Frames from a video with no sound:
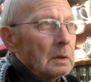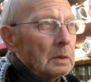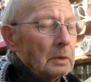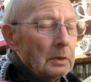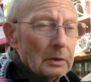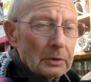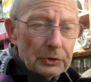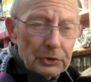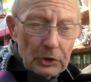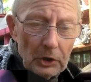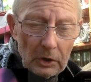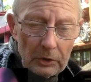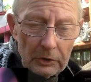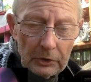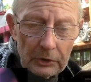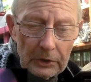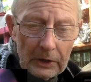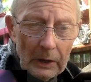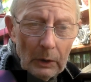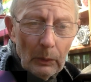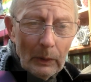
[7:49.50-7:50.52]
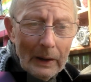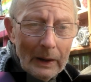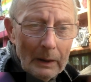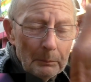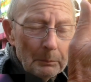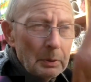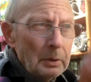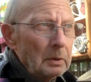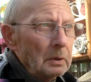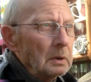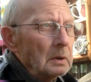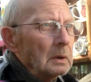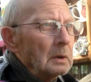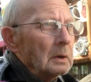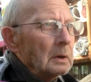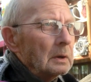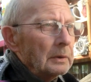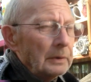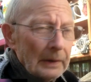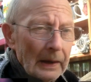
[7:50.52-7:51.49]
The shot could go up,
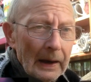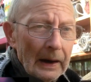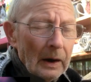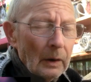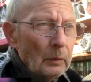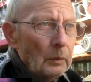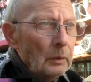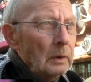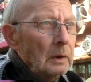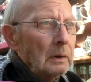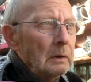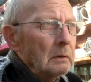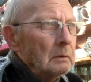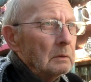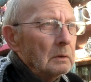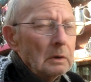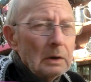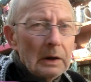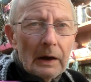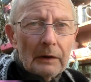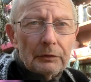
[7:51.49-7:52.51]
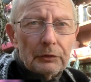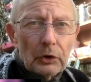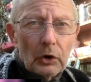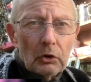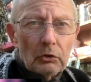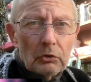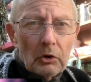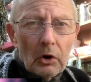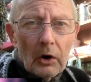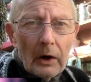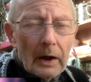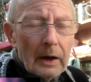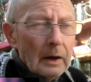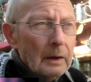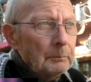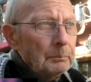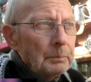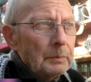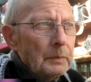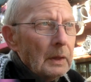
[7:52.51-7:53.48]
down, left or right.
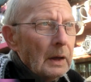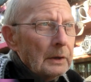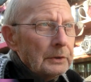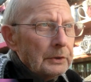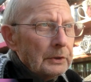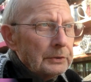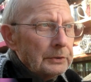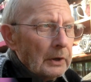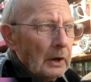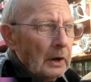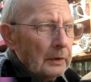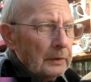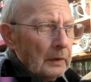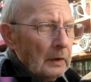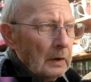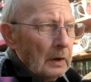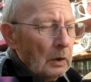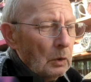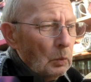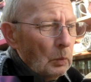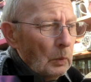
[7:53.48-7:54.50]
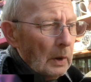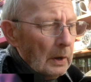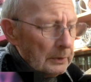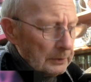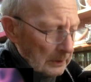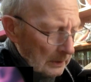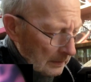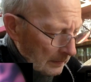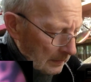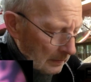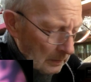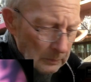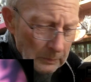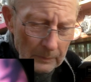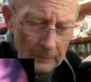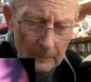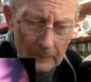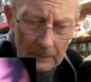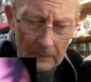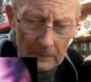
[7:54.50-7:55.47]
As I say, I don't know where it's going to go.
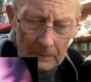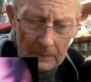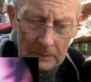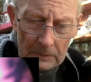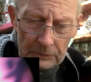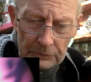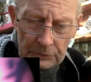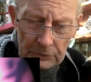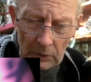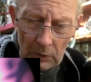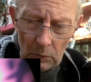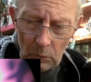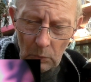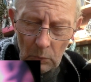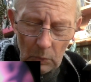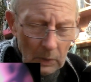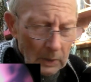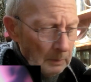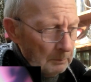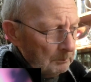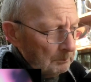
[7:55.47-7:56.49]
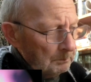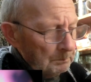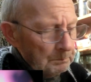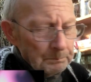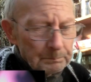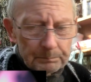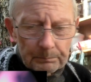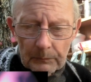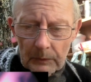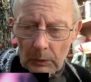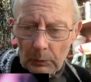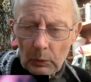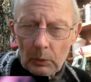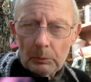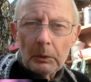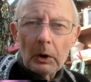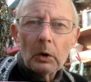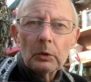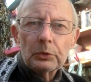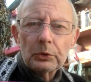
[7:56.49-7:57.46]
So we
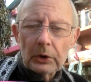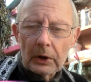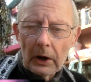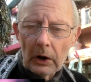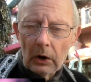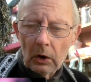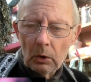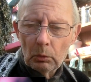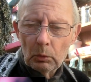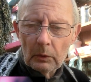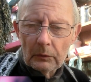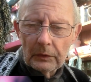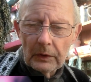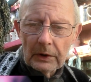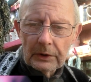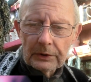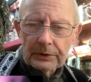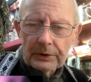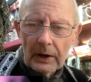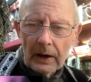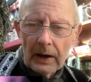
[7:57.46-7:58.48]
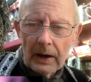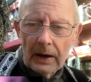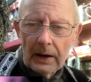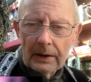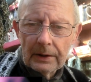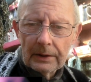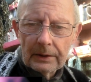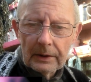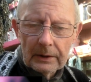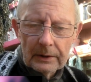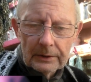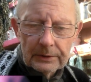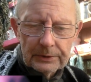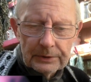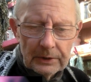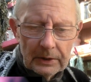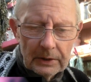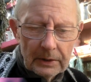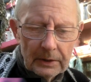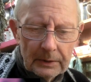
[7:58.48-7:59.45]
might as well get on with this and
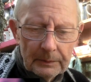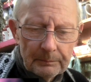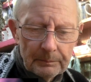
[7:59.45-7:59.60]
see.